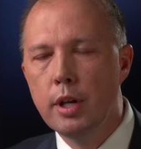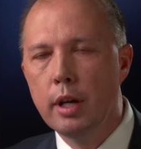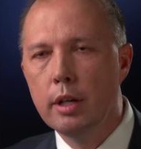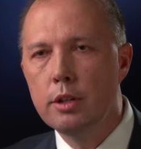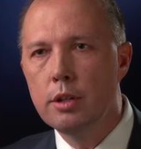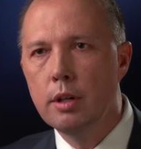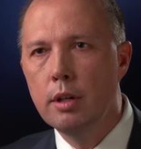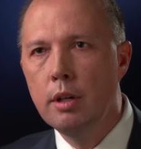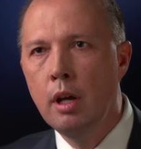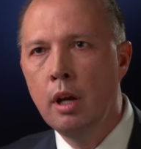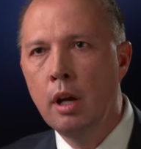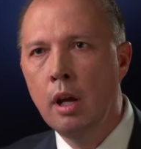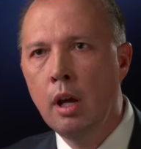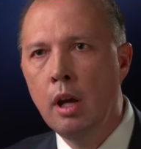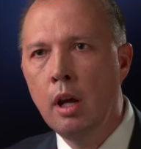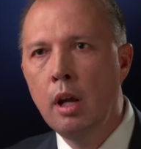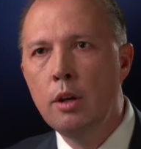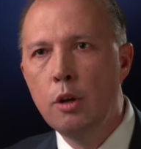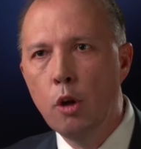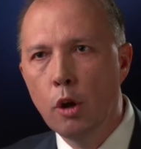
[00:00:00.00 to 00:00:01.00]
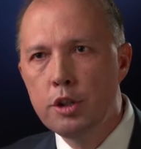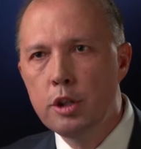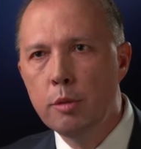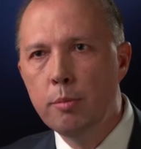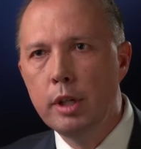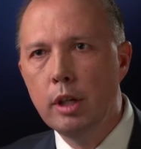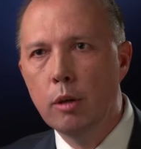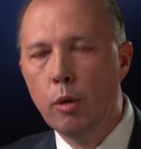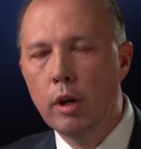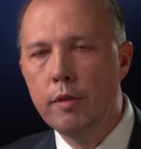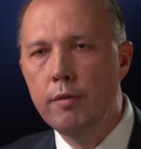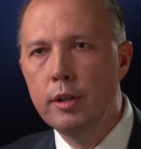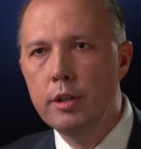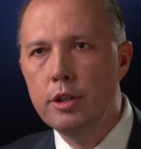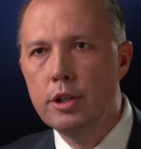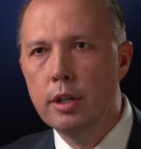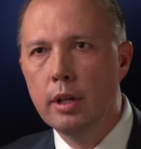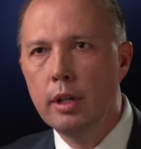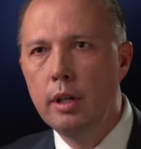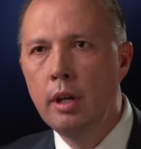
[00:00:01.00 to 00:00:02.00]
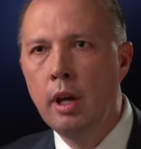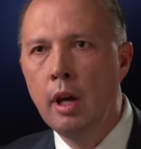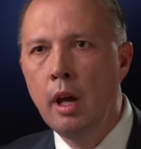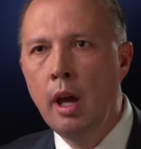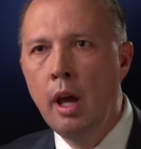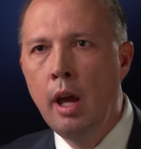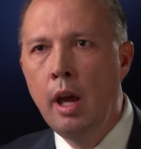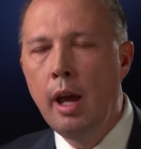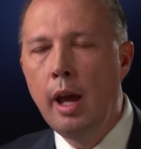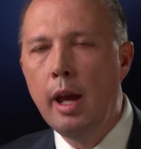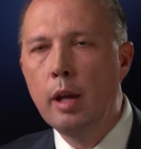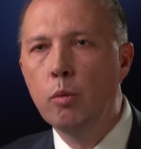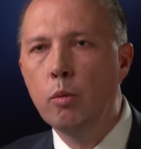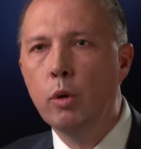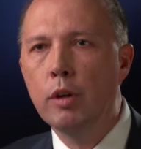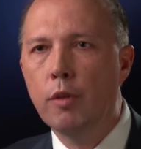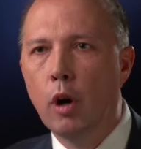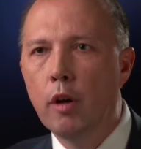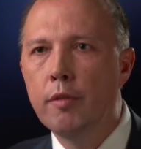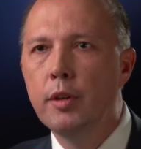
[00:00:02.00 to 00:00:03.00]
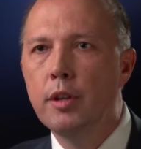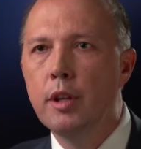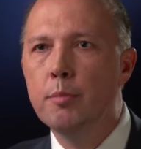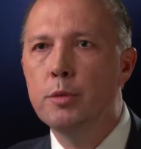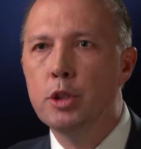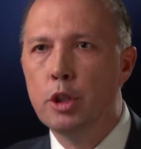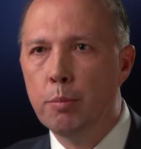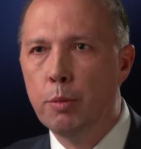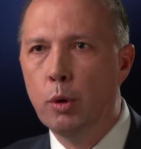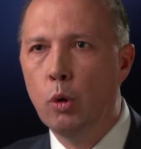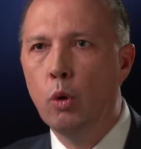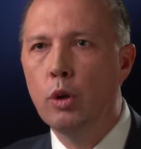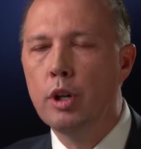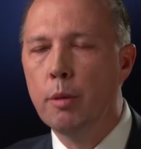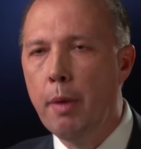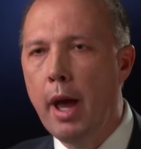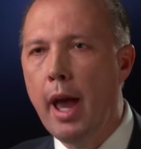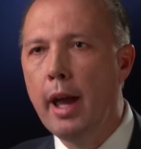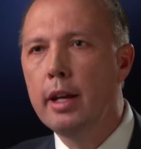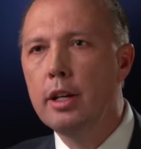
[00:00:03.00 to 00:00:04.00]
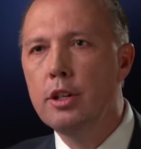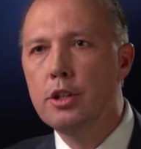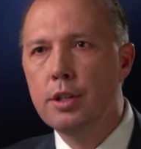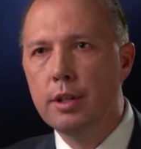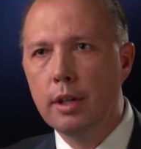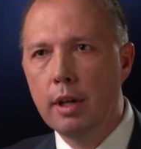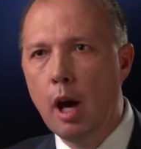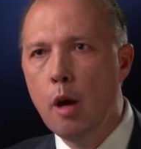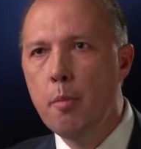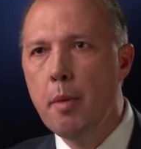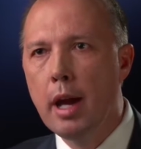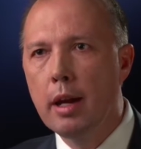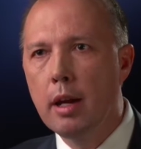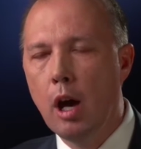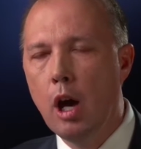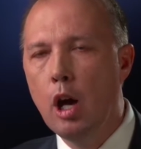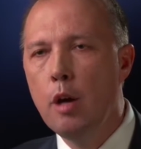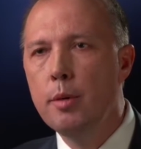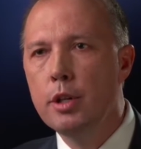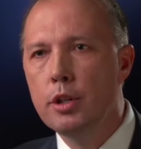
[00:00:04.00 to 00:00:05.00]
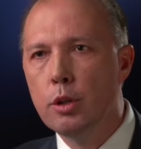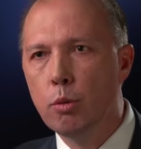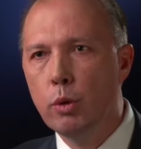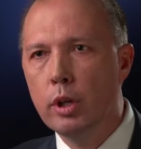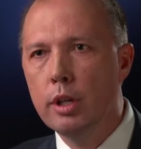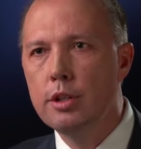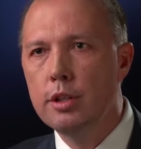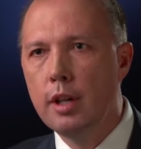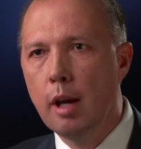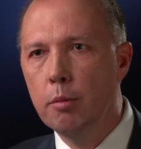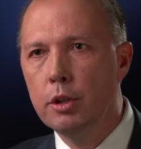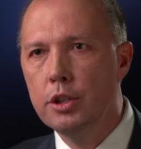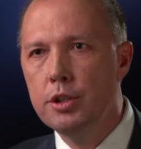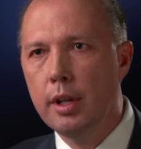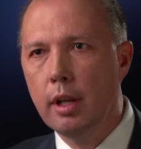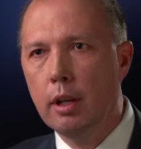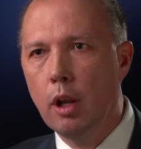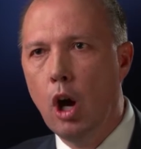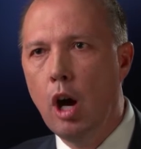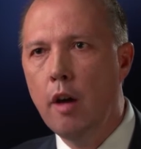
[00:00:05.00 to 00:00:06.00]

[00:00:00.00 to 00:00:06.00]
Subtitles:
protection, not to be a refugee, and we've offered them support, a package to go back home and to re-establish their